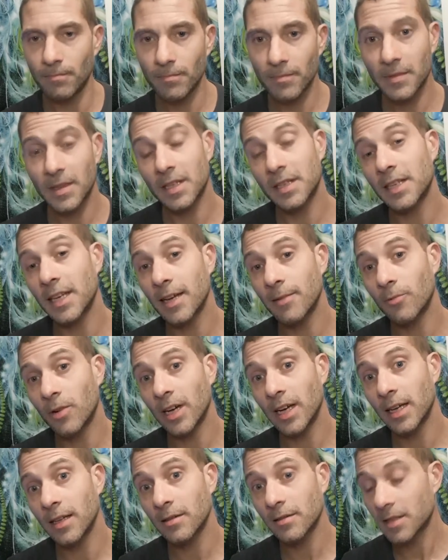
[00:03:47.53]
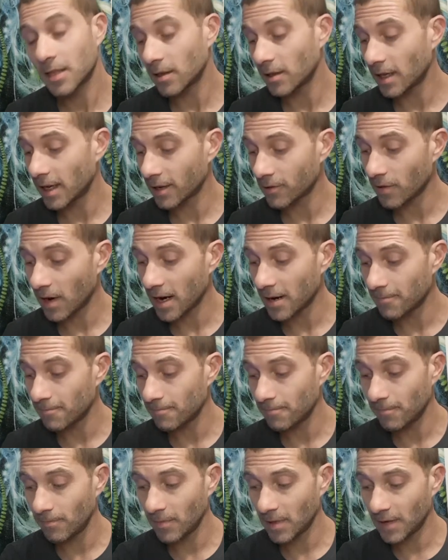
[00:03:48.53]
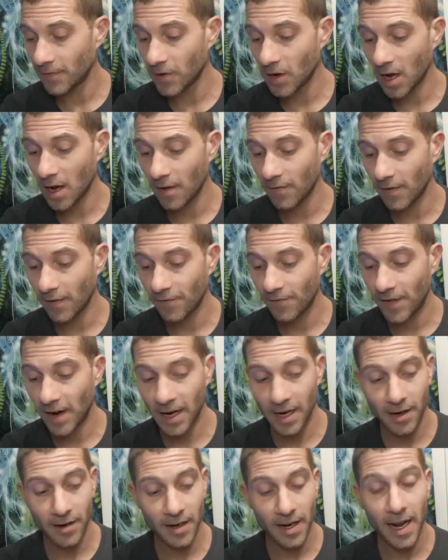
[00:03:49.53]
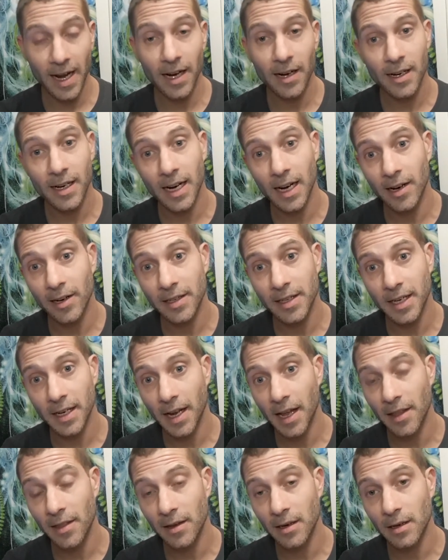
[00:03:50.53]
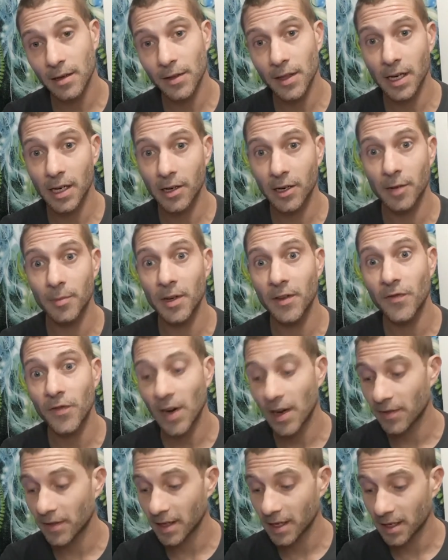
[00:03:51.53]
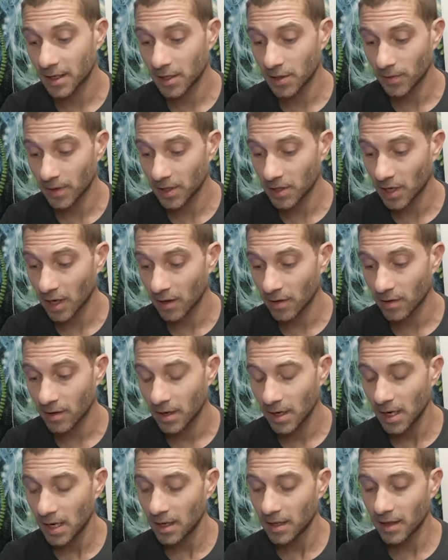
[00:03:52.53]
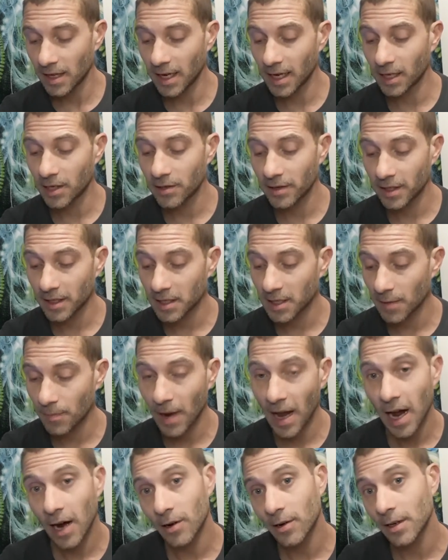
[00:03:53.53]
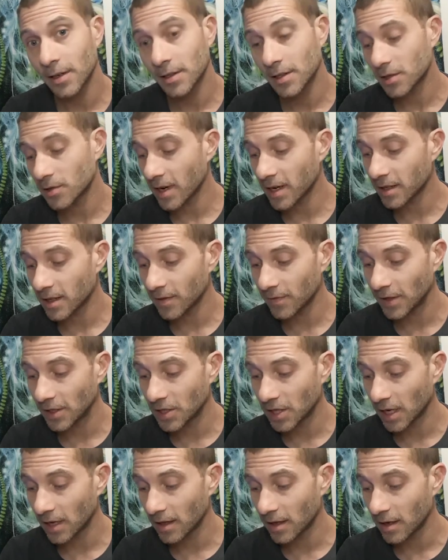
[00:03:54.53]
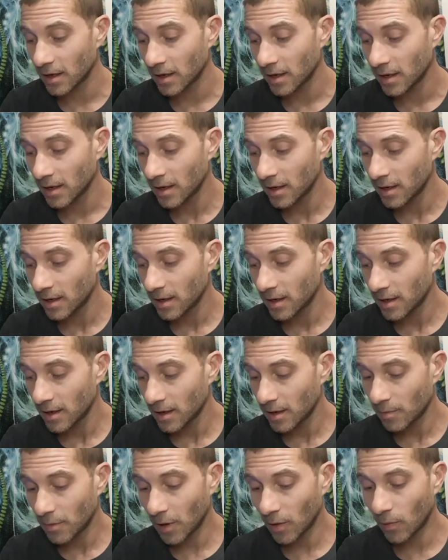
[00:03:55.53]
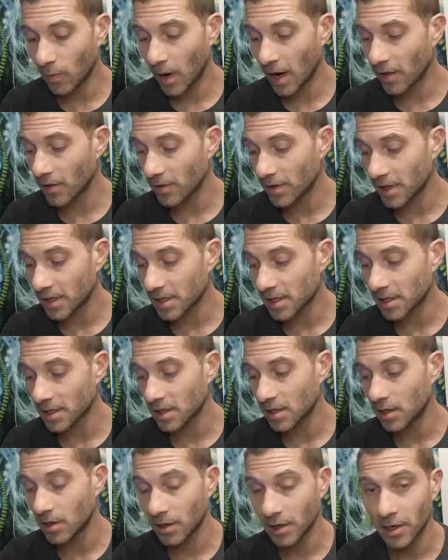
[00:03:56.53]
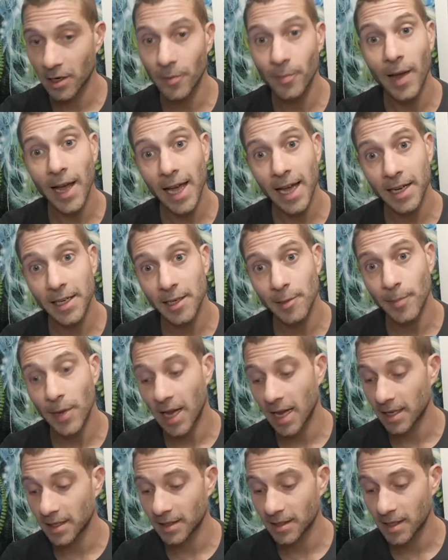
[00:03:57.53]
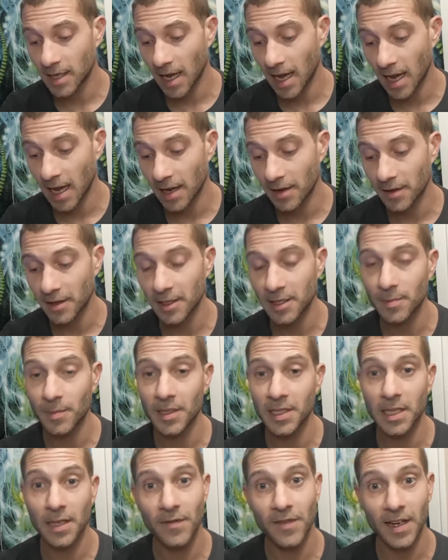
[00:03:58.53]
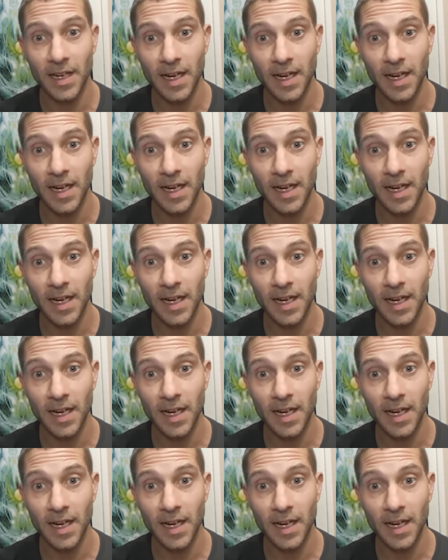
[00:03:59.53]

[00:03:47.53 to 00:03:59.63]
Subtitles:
the same way, so like, right, if you have a fire and air card together, they're going to be friendly to each other. They increase the power and strength of each other, but whether this is good or bad depends on the specific